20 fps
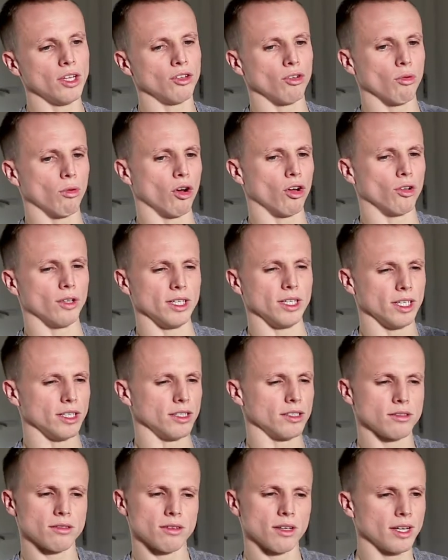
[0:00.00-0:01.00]
do all
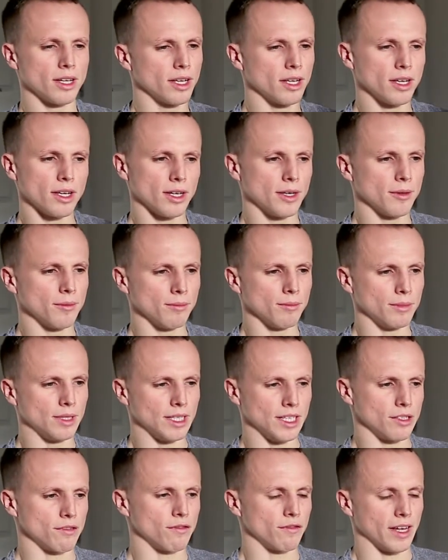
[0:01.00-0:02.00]
these
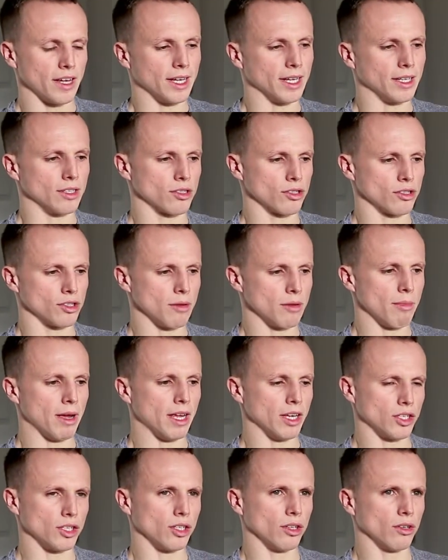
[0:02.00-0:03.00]
things, because it
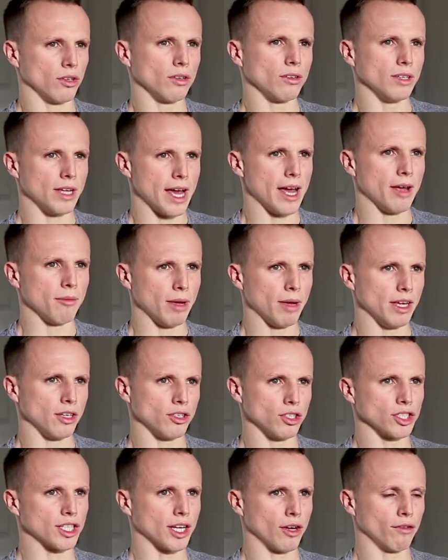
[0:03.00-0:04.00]
makes
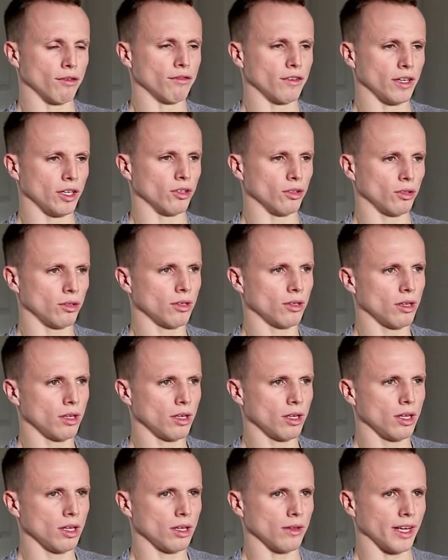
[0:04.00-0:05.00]
yourself feel
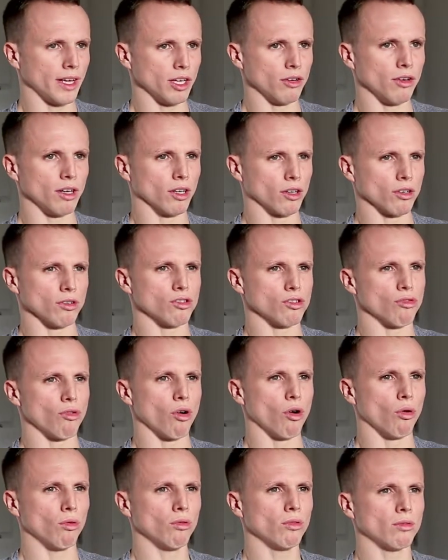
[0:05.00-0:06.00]
like you're in
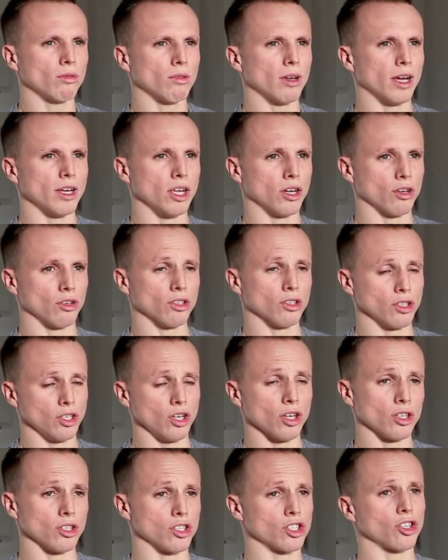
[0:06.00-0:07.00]
control, and
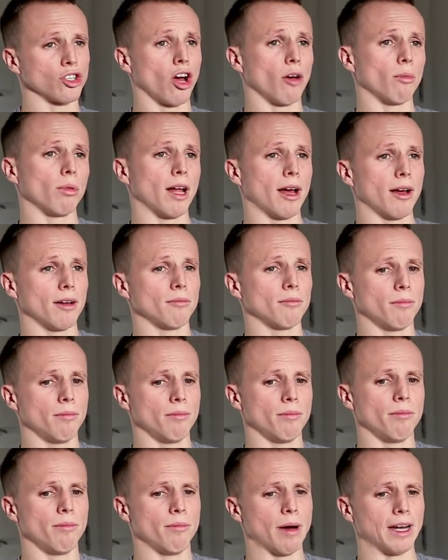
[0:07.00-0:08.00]
you can stop that
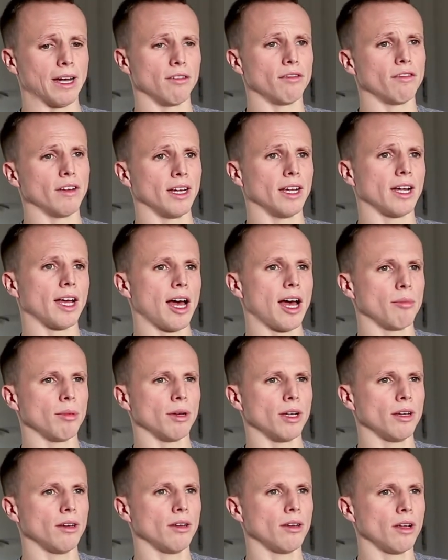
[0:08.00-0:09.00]
bad thing
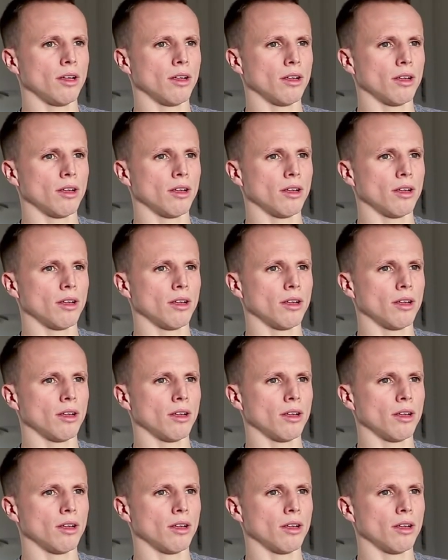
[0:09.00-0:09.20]
happening.